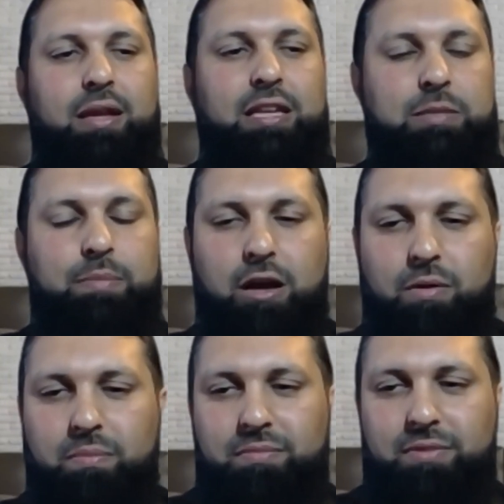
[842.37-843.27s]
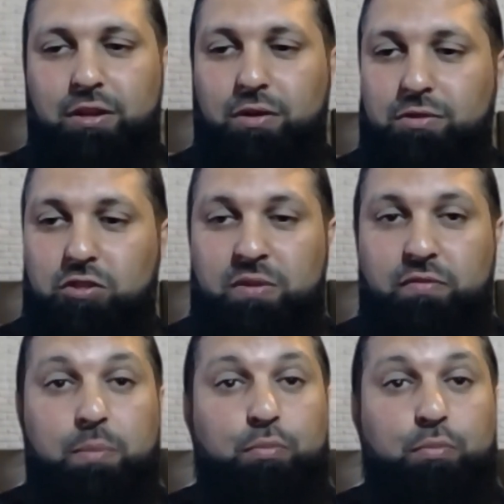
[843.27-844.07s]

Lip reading: And it's about, just being very